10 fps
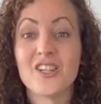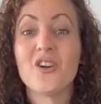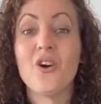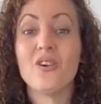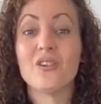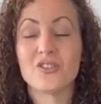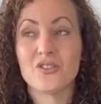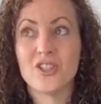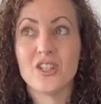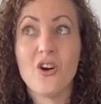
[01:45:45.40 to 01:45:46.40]

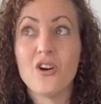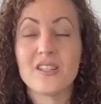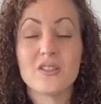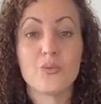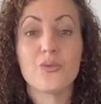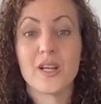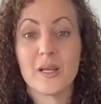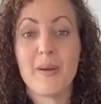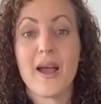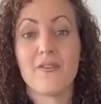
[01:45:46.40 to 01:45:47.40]
Qigong is a really
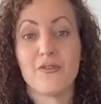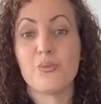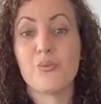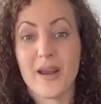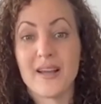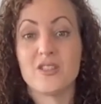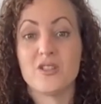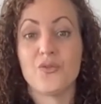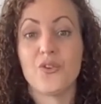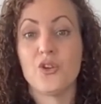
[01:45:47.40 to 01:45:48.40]
powerful
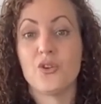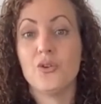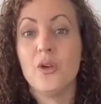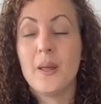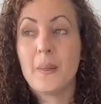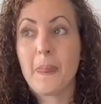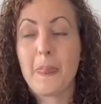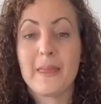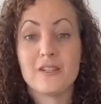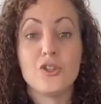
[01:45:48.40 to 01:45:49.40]
practice for you
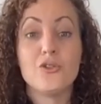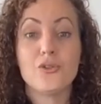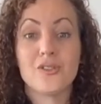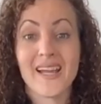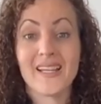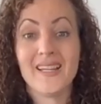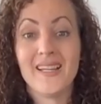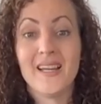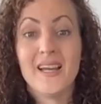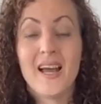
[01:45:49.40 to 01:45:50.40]
to do daily,
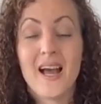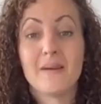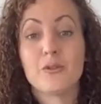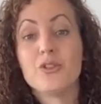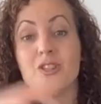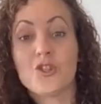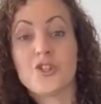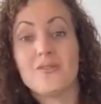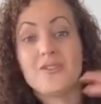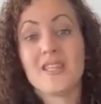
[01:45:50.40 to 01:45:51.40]
because it
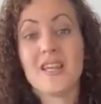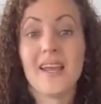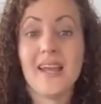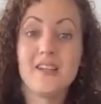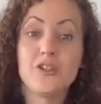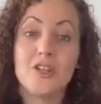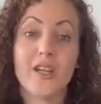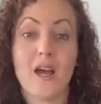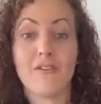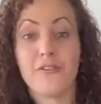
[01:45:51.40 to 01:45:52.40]
shifts our energy,
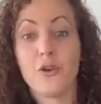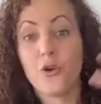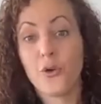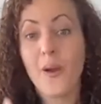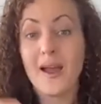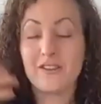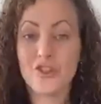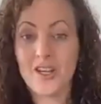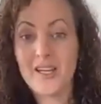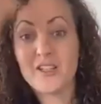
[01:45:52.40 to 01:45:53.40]
our flow, our
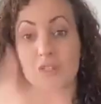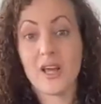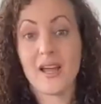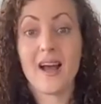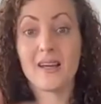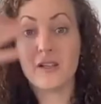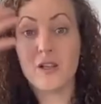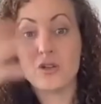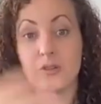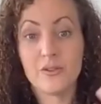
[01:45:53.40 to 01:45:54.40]
chi to like
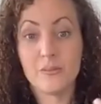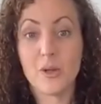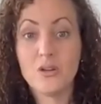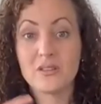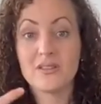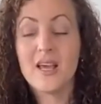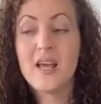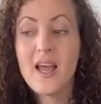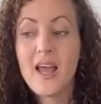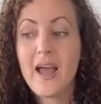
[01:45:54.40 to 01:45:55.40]
unlock the blocks.
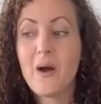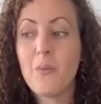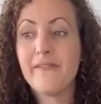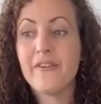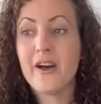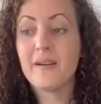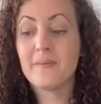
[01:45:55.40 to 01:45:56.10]
However,